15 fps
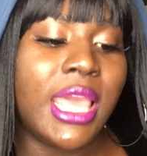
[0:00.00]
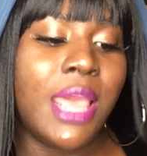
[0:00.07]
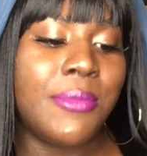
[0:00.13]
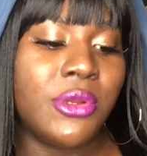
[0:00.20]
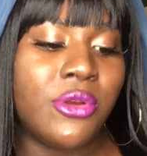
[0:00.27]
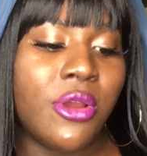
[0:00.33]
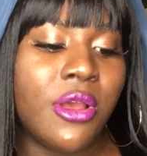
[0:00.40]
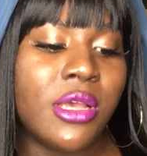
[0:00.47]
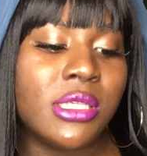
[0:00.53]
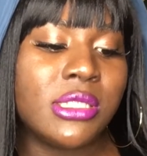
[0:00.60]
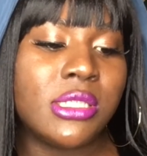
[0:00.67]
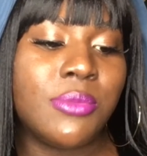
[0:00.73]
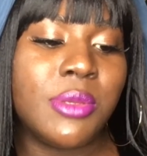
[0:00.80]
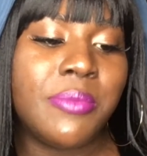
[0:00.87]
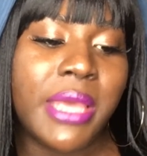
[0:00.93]
across
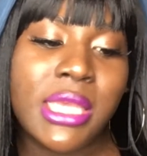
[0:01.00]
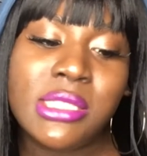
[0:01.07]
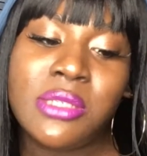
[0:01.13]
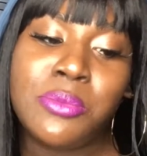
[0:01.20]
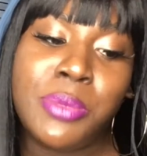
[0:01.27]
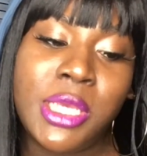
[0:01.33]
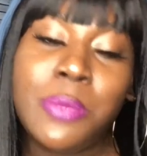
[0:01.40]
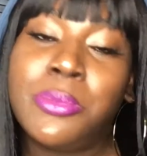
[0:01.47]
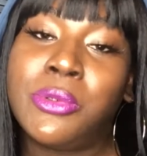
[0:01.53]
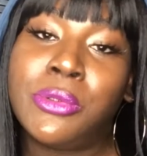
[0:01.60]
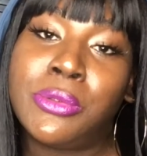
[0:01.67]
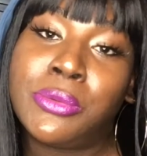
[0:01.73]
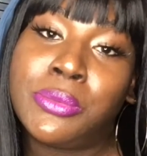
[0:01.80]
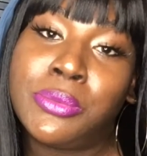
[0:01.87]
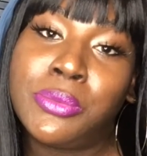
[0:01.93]
some amazing
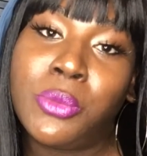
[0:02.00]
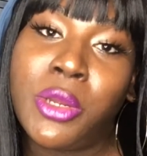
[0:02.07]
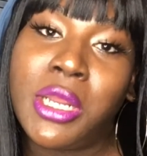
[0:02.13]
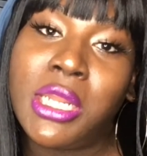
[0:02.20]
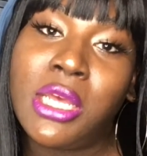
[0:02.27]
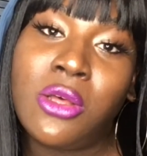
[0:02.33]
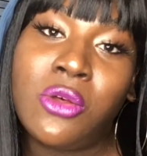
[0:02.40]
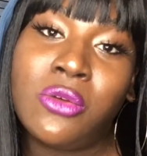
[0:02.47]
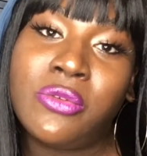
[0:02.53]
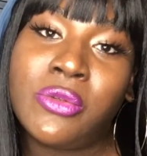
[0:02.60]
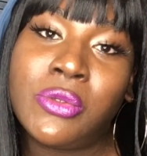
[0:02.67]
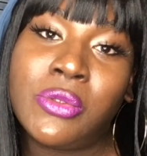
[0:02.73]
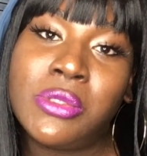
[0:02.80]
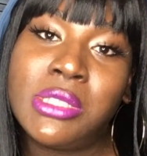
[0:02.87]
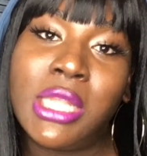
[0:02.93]
people working at Whole
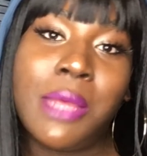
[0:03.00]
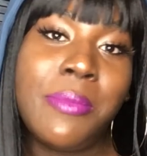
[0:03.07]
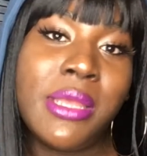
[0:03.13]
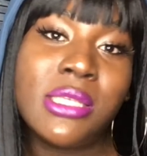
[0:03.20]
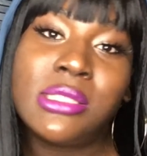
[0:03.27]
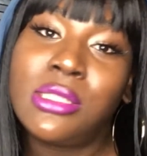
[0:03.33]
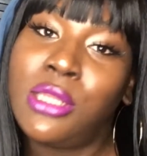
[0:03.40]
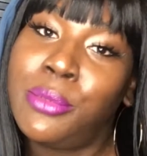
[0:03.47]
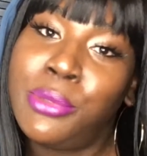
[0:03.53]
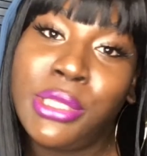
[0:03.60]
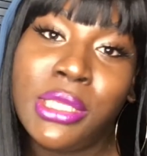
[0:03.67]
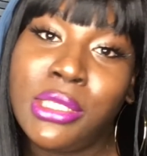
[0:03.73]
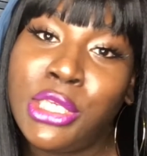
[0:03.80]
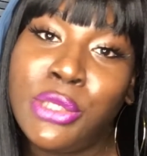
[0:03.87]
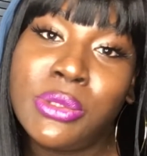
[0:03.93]
Foods, and I met a
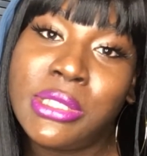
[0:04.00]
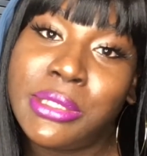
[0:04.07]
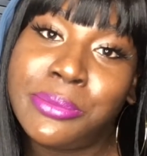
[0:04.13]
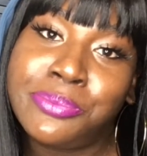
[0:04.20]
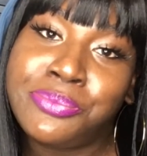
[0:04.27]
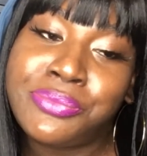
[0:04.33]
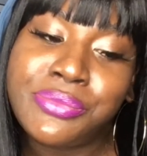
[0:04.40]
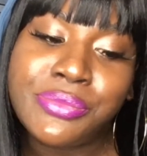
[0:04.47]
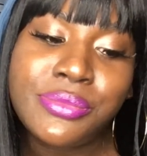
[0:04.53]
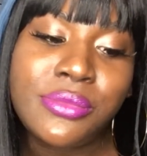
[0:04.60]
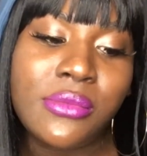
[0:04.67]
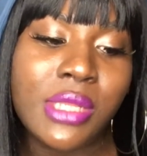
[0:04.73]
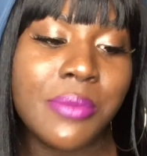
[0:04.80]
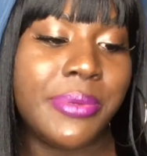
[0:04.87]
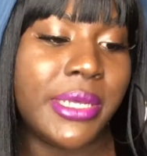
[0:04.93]
celebrity, Q-Tip.
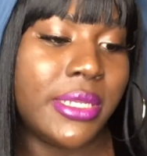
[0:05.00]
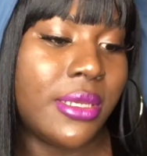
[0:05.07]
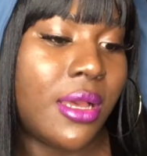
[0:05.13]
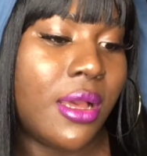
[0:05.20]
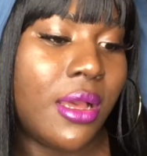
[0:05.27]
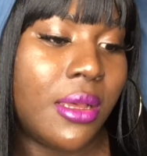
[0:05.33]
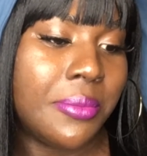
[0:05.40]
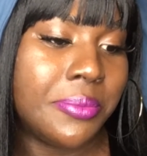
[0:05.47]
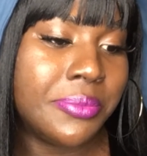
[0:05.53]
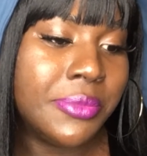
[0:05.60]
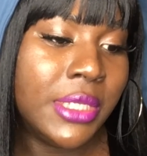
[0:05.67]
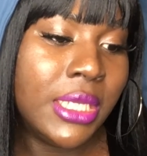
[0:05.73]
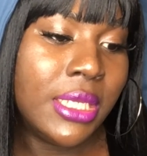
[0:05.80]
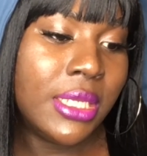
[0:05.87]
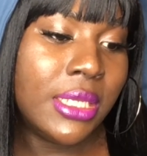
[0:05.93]
But um,
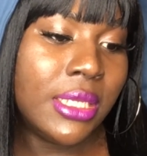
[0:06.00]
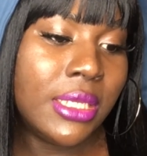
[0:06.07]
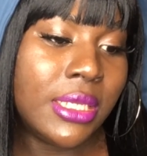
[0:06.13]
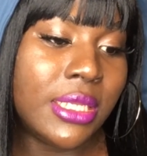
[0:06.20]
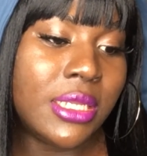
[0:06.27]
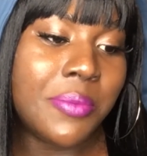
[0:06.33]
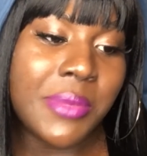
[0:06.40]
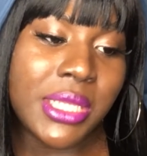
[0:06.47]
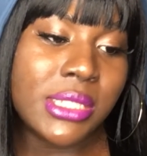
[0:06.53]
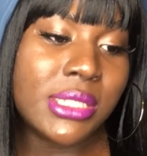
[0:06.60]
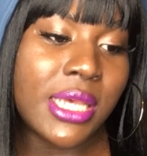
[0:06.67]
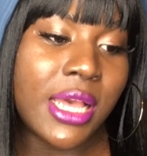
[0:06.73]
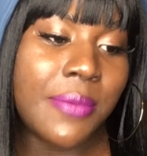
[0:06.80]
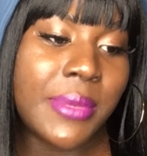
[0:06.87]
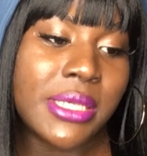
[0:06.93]
in the
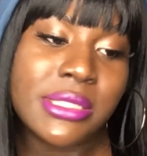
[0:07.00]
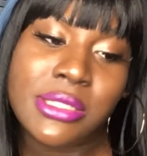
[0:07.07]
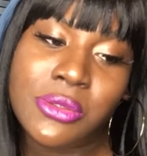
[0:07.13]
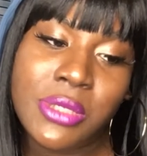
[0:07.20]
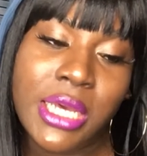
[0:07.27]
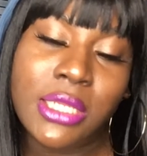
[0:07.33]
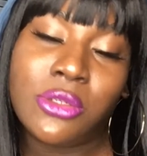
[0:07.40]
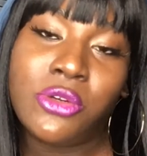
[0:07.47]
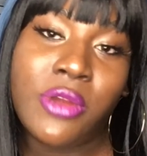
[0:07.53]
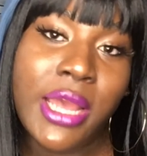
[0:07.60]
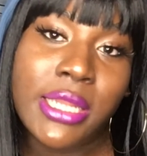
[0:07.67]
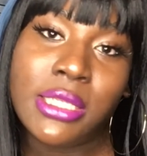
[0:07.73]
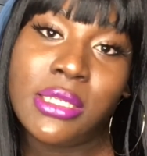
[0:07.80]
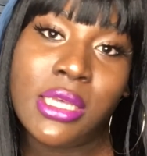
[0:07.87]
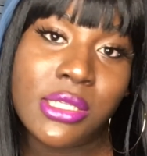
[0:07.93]
meantime, I still got to
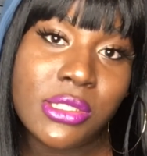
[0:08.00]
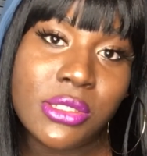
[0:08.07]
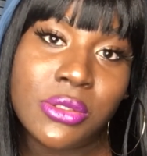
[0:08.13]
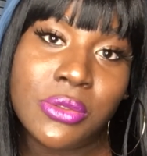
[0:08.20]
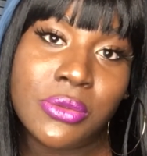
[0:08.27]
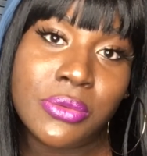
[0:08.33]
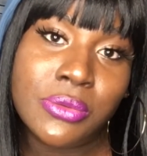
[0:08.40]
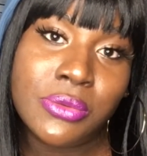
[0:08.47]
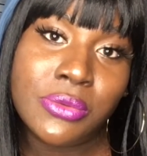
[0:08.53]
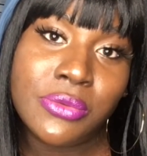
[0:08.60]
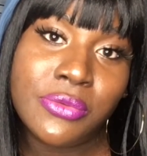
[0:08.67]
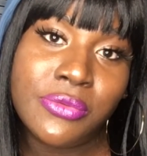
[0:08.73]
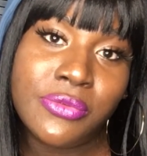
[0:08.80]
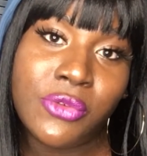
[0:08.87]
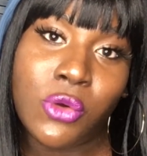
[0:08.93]
grind and hustle
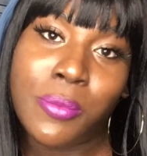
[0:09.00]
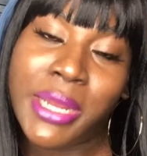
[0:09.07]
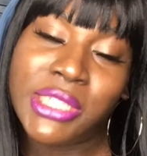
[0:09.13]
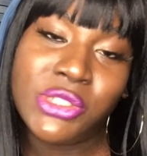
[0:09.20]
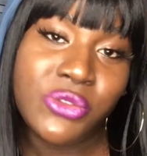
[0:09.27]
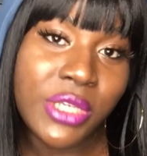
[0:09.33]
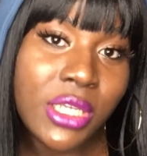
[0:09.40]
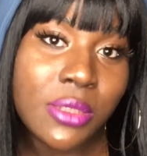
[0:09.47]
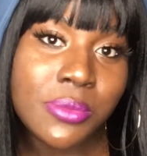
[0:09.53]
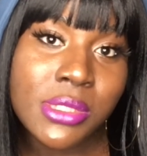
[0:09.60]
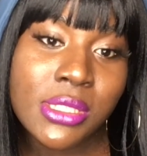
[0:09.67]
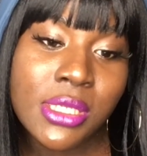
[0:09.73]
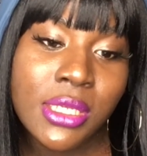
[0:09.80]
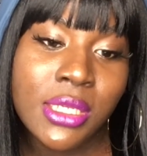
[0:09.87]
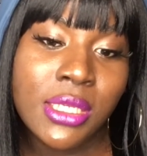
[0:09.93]
for my dreams.
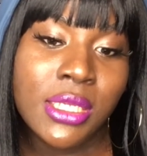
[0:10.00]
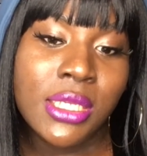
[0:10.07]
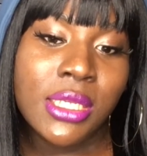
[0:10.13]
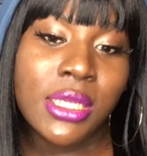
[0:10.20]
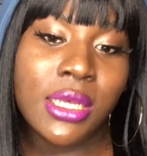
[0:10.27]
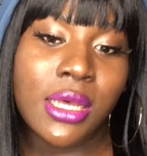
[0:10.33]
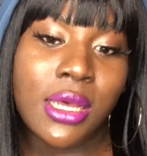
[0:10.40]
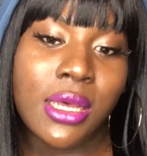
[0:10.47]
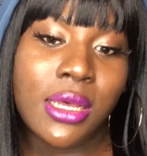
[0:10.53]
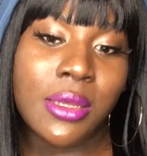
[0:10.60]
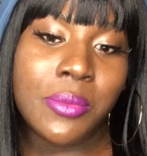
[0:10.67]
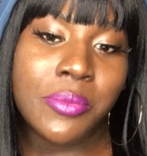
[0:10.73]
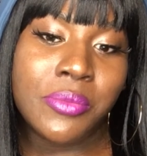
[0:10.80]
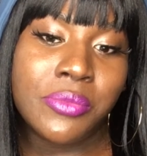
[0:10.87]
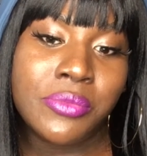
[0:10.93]

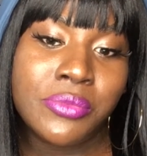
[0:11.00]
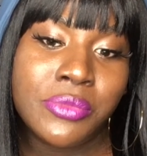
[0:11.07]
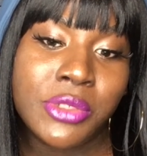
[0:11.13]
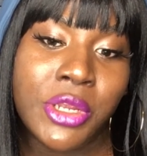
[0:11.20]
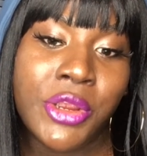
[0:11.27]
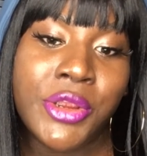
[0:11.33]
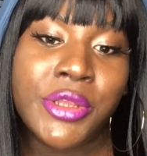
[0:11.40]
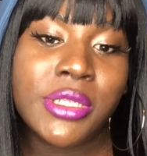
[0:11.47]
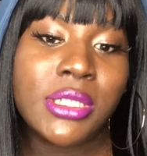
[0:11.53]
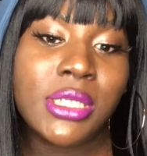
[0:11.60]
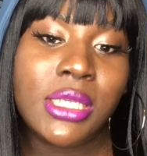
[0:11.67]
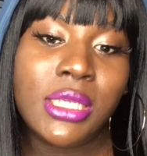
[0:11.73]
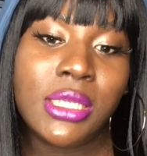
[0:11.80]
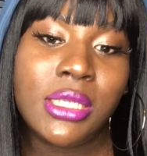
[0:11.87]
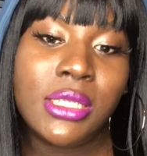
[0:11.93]
Um,
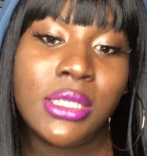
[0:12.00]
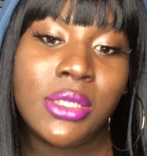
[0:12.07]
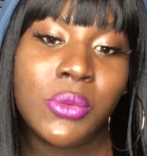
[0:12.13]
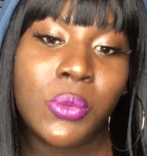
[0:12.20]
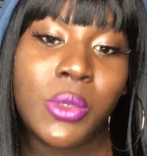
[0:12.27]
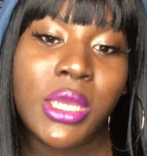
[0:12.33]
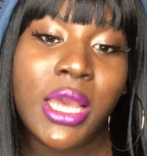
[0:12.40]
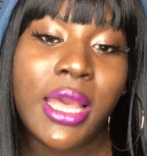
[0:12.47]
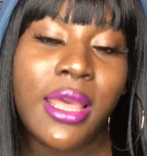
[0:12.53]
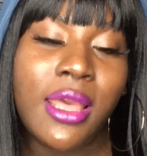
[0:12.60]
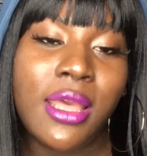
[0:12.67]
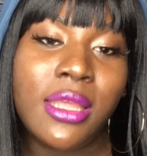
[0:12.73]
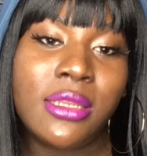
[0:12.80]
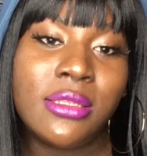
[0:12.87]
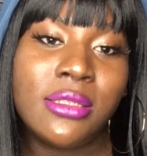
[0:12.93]
currently, we are at